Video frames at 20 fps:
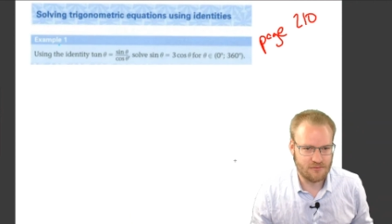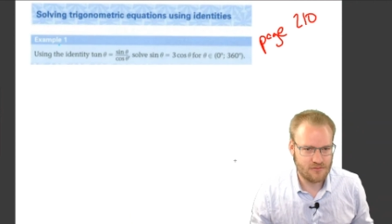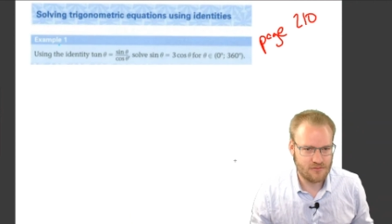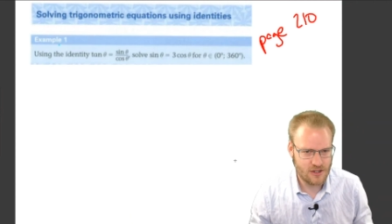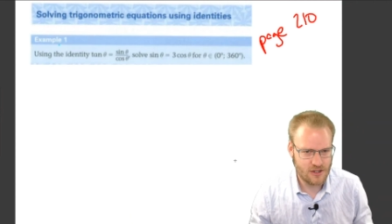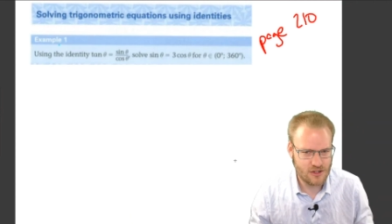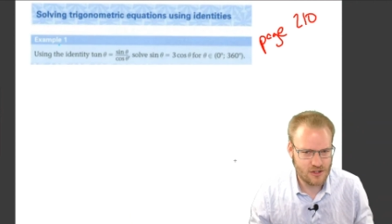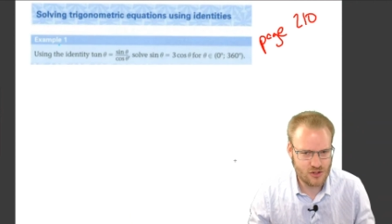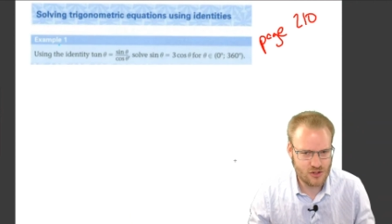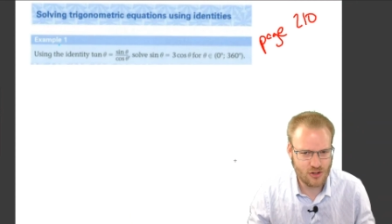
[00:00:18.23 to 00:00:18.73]
So
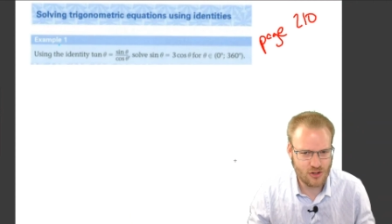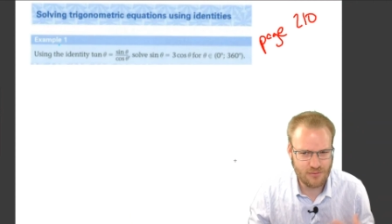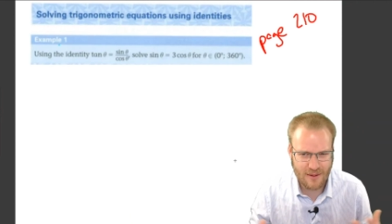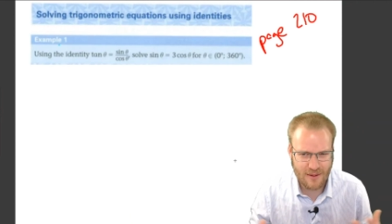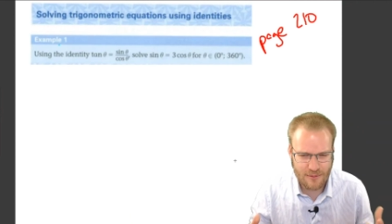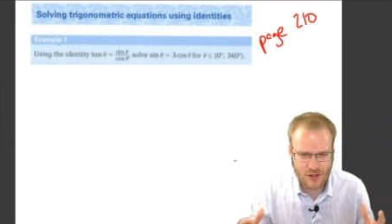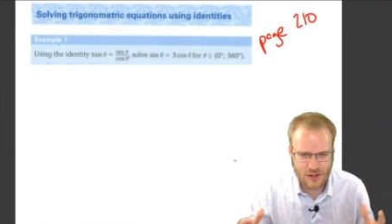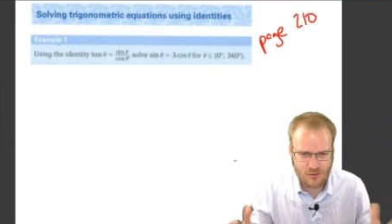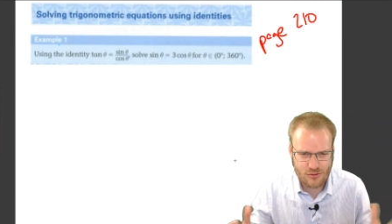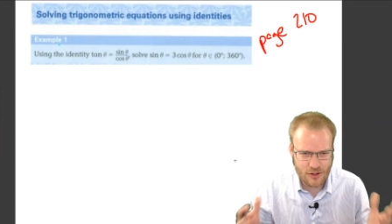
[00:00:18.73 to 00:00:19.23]
I just thought
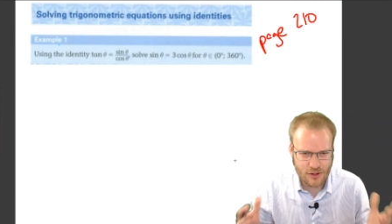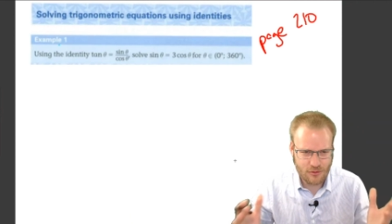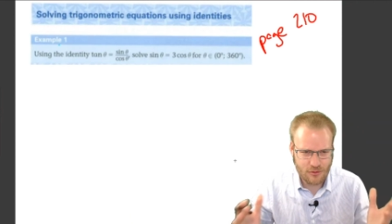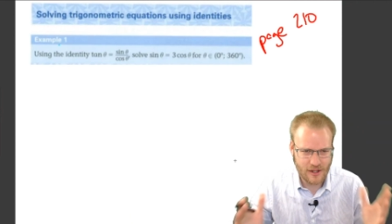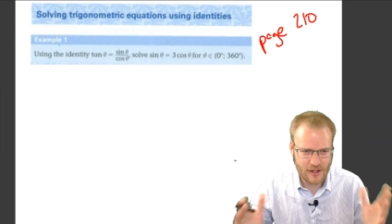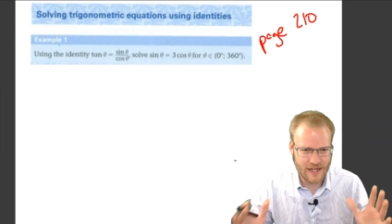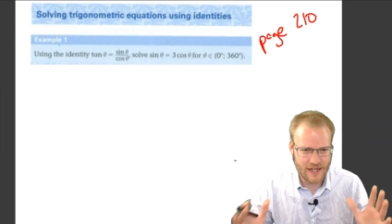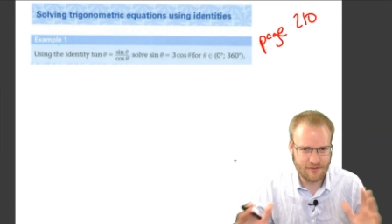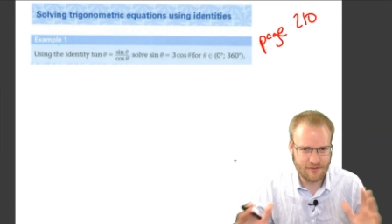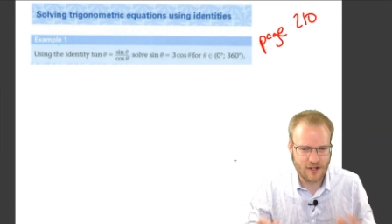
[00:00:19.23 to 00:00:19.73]
maybe it's worthwhile
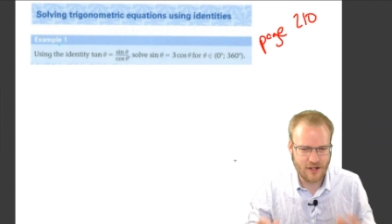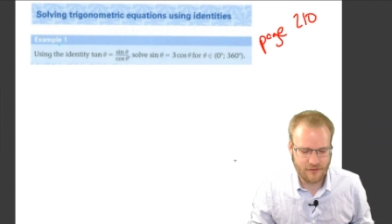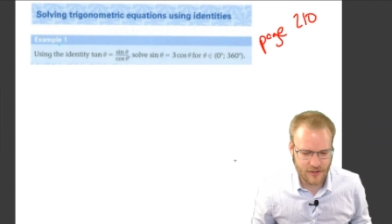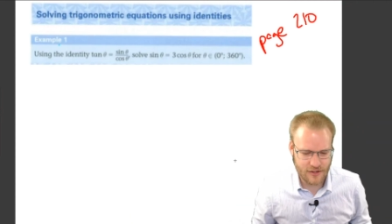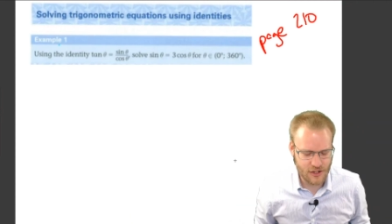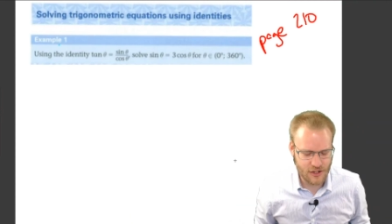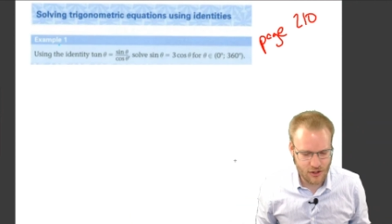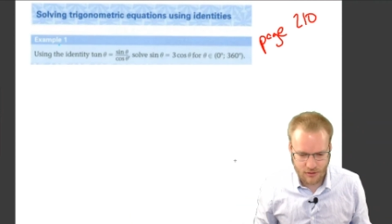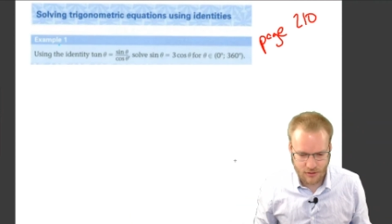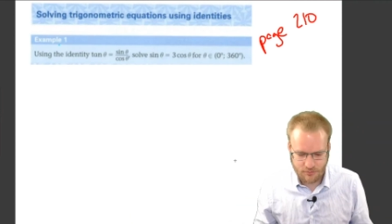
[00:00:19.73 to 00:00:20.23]
having a
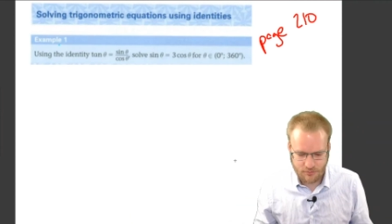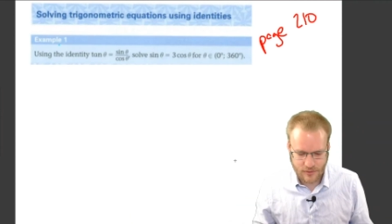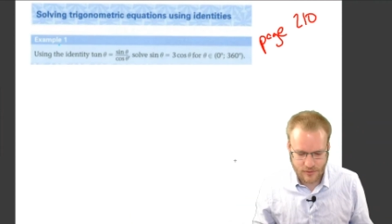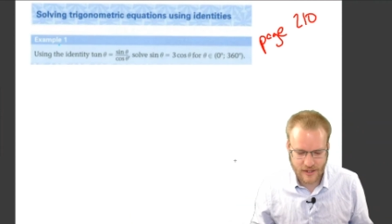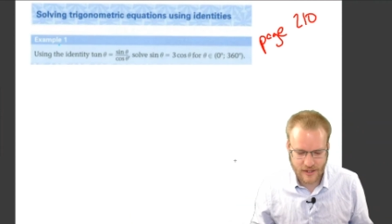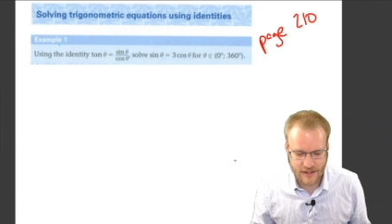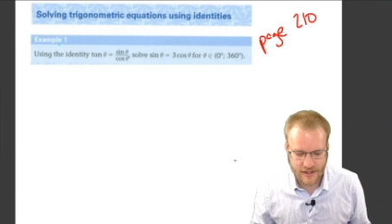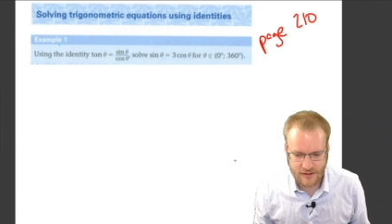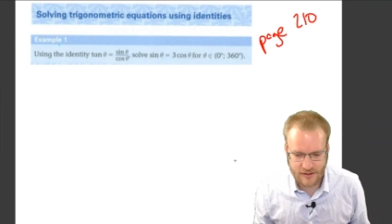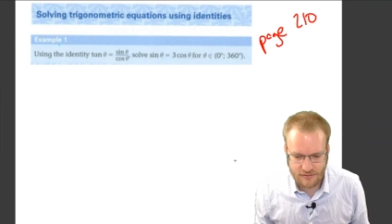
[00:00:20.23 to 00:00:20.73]
video, but
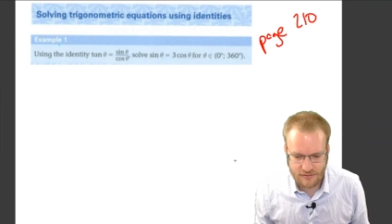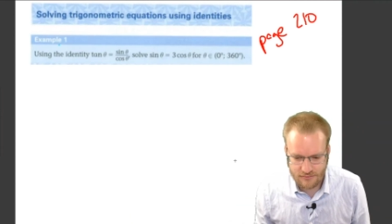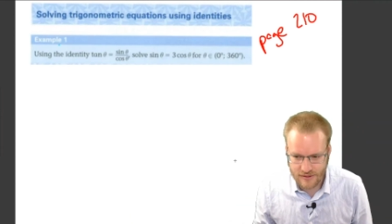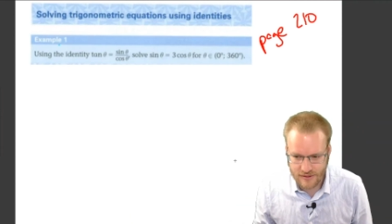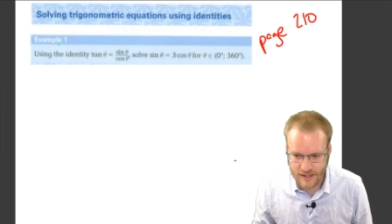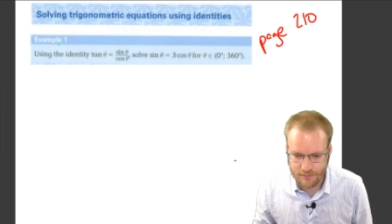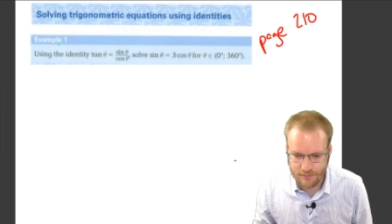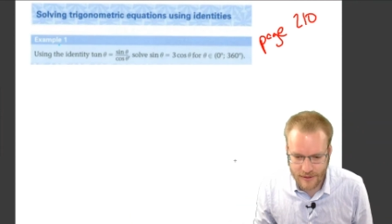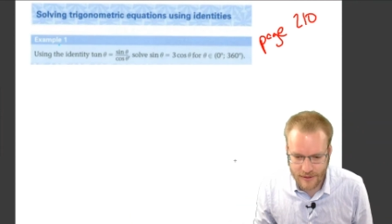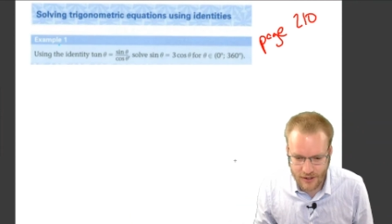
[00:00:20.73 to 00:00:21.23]
hey,
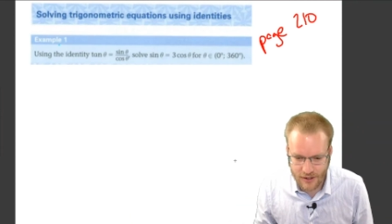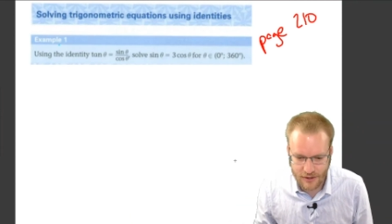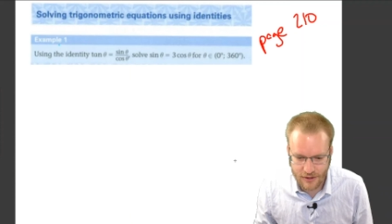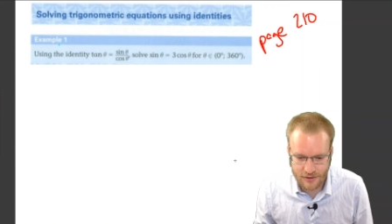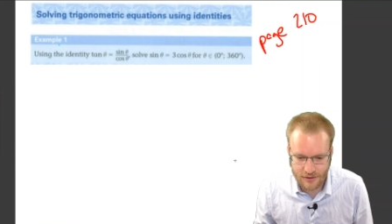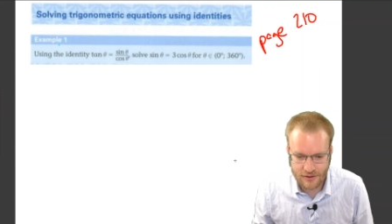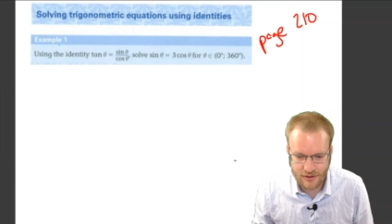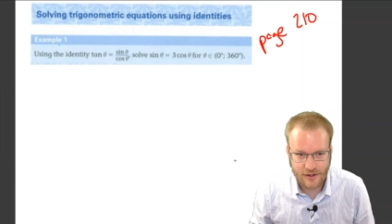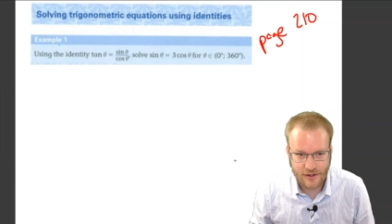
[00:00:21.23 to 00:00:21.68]
let me know.